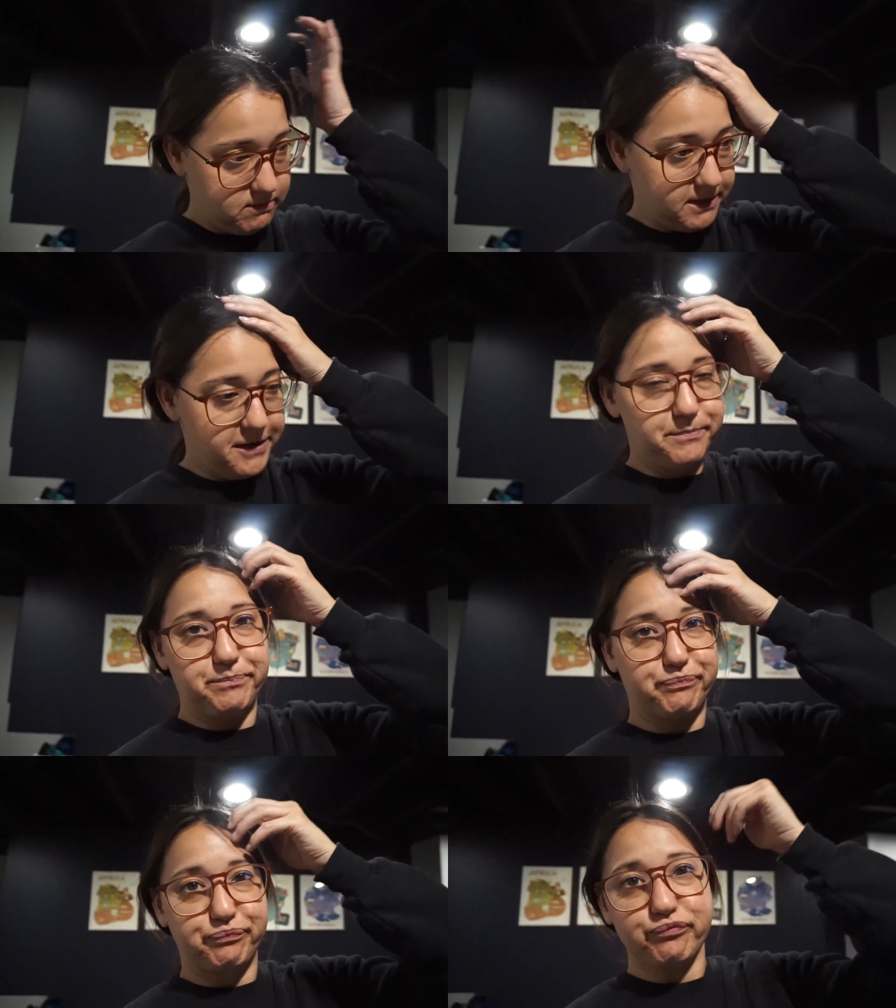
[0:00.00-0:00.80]
But
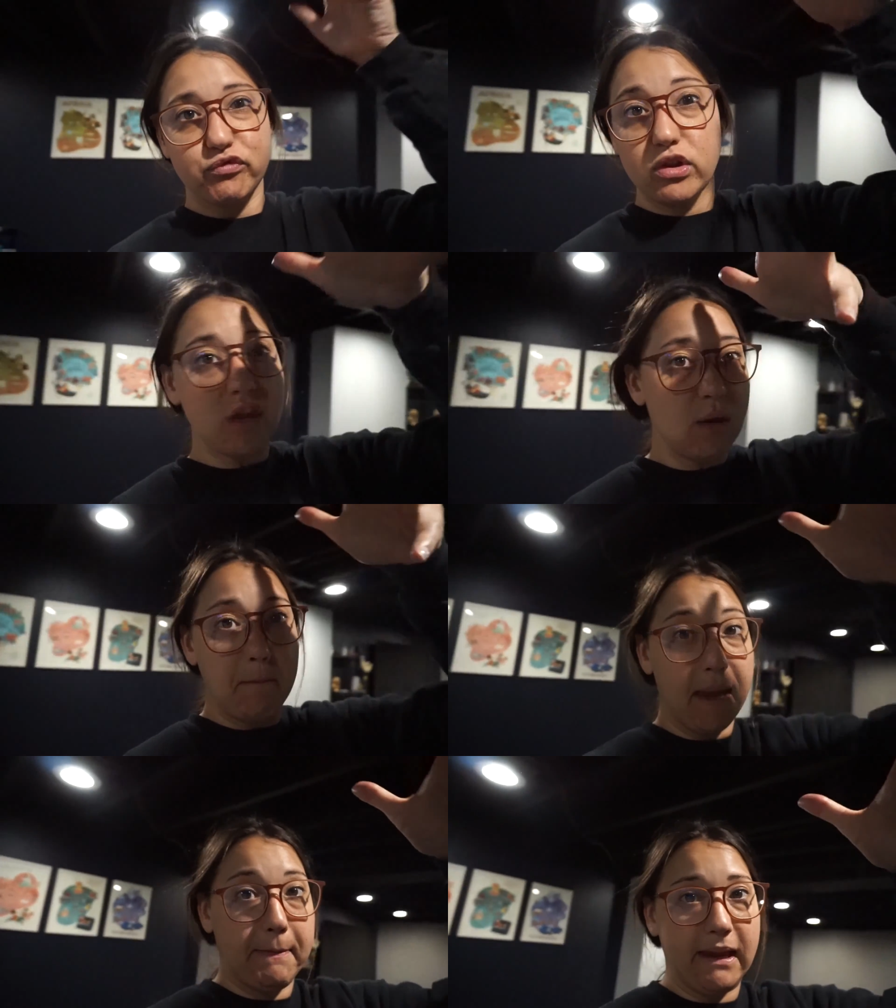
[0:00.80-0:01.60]

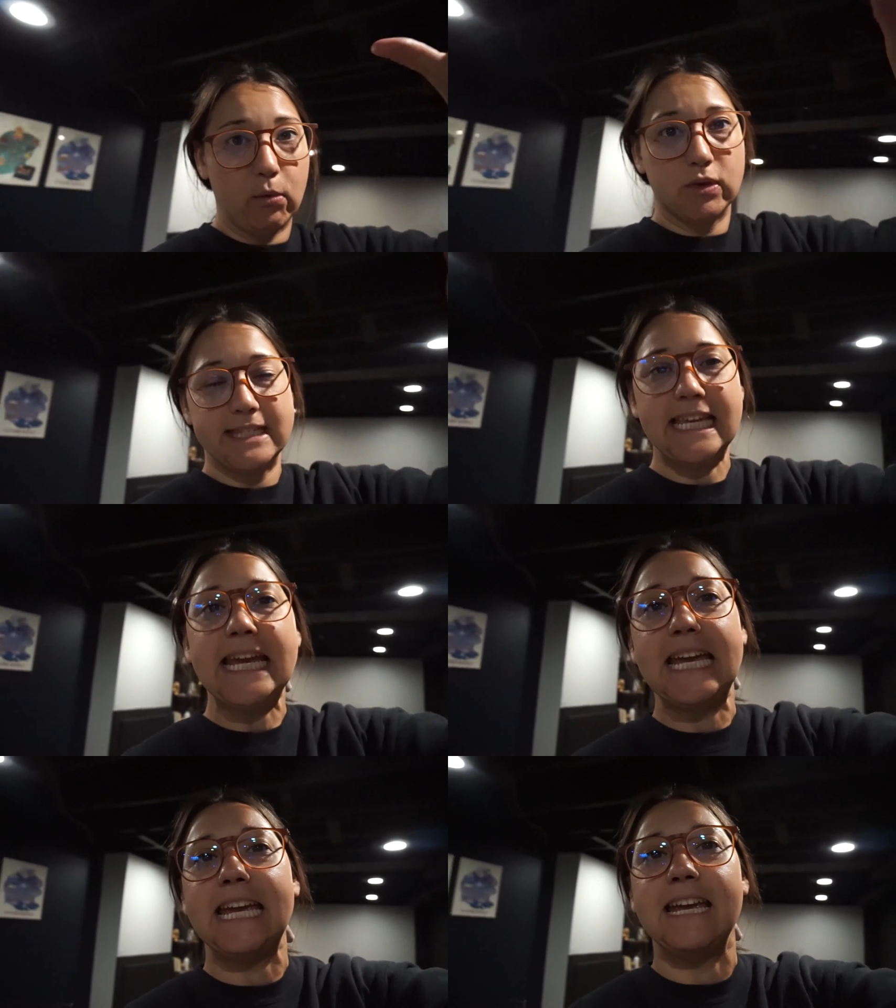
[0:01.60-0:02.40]
maybe. We'll
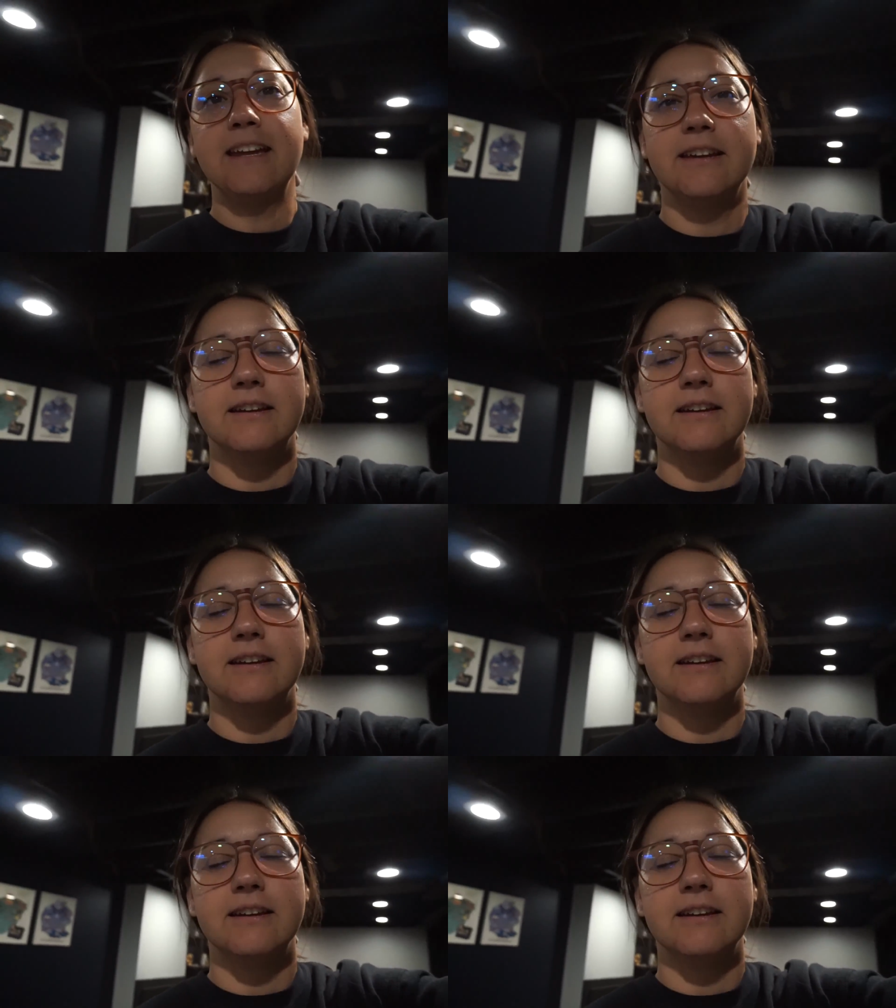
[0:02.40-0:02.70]
see.